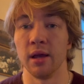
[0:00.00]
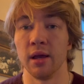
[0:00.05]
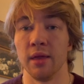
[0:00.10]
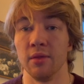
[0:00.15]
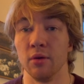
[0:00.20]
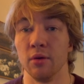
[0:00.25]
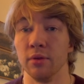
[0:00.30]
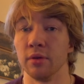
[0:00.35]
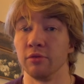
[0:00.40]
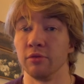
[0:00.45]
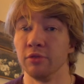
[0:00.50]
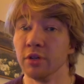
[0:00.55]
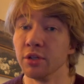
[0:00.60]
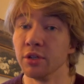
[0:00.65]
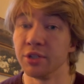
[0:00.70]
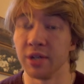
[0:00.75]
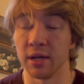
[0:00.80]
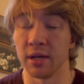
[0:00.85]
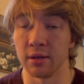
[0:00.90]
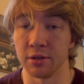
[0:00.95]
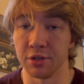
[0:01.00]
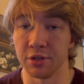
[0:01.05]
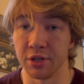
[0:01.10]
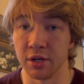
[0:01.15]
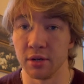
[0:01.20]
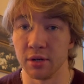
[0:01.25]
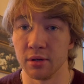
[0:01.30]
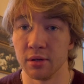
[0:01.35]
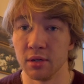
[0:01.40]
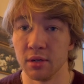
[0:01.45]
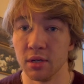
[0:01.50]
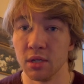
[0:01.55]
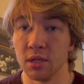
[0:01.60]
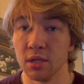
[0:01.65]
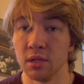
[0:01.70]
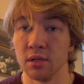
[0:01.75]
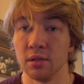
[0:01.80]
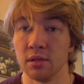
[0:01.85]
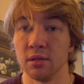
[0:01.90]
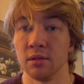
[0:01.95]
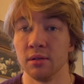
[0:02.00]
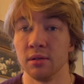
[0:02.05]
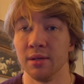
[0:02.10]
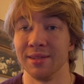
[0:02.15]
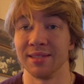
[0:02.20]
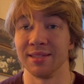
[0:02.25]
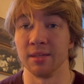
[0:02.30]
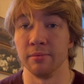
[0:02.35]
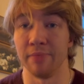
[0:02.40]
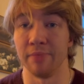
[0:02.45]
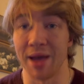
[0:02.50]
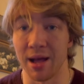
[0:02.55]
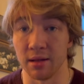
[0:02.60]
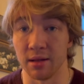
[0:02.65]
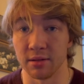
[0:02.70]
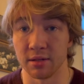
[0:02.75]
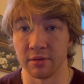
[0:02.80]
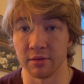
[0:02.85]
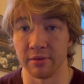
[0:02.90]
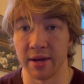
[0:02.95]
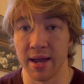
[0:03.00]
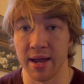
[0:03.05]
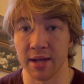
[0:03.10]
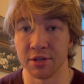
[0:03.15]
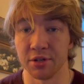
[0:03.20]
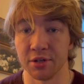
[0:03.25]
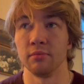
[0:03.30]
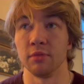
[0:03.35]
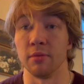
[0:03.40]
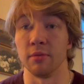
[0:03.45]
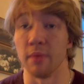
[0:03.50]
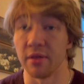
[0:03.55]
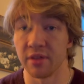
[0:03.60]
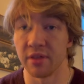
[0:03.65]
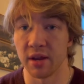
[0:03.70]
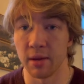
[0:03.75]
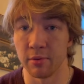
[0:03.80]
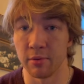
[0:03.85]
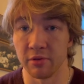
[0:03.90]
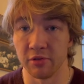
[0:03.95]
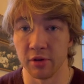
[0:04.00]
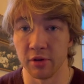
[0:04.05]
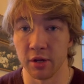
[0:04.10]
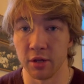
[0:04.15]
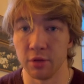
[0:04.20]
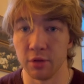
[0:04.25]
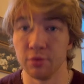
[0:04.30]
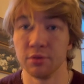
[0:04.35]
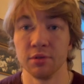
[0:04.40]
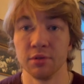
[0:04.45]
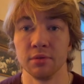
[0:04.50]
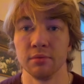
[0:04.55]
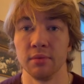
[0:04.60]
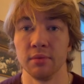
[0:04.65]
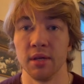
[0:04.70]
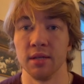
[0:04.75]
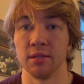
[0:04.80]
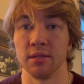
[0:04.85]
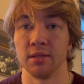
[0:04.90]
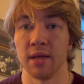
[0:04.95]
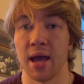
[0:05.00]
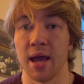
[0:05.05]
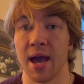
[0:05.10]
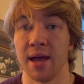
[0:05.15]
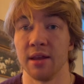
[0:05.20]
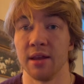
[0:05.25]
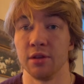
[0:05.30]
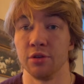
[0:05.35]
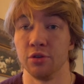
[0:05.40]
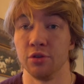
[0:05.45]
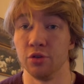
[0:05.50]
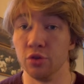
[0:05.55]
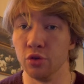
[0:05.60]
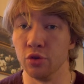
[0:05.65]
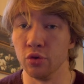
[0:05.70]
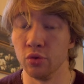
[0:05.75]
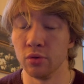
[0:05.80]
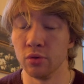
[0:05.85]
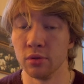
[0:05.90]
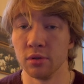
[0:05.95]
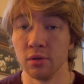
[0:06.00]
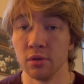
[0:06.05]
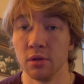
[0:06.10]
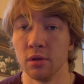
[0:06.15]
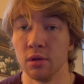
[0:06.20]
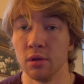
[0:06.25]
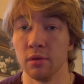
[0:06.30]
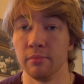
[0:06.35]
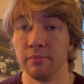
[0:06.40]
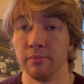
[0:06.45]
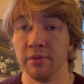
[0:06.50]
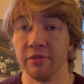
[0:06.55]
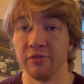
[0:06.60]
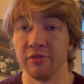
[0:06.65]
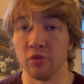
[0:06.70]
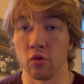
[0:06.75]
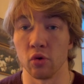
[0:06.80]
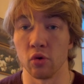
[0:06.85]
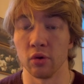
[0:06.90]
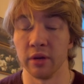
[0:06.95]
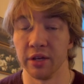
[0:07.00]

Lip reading: And the only real challenge here is to balance the reaction. The method I prefer to use is to add a 2 before